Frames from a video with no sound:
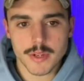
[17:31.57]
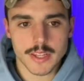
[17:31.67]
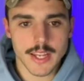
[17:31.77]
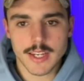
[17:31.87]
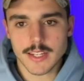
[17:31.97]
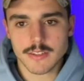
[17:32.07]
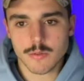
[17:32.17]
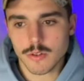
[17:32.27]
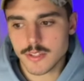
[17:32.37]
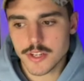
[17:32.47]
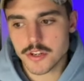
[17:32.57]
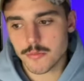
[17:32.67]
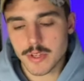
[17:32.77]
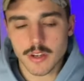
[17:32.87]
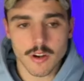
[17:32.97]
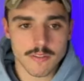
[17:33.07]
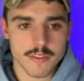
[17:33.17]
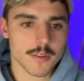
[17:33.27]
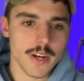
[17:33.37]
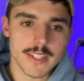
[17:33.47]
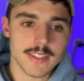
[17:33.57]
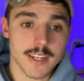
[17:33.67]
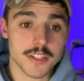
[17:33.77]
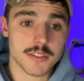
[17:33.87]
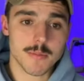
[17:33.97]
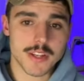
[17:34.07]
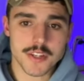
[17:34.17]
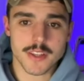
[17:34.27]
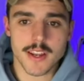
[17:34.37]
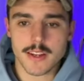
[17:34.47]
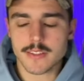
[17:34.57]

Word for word: but leaning towards he should be gone for the reasons I just mentioned there.